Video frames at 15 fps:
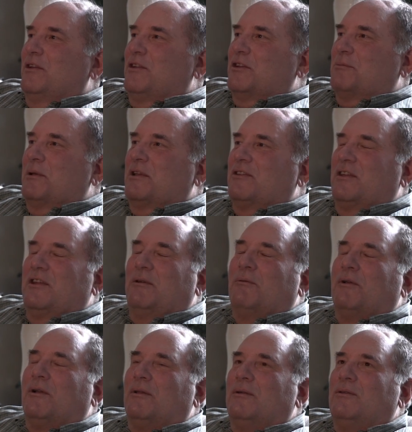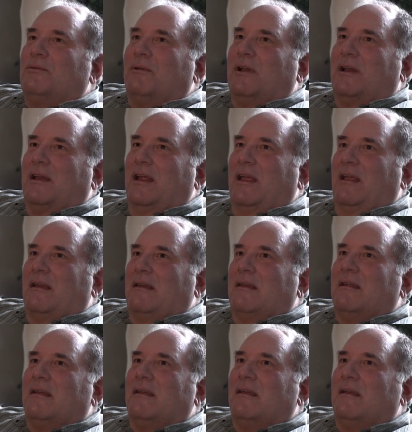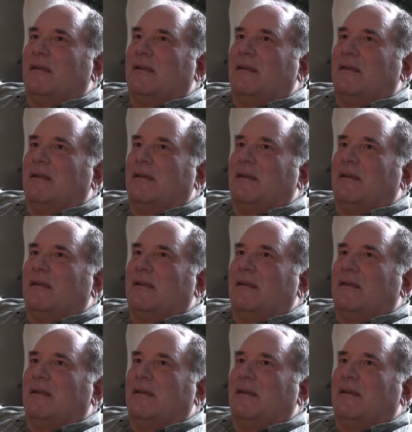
just because I didn't want to lose what I'd gained.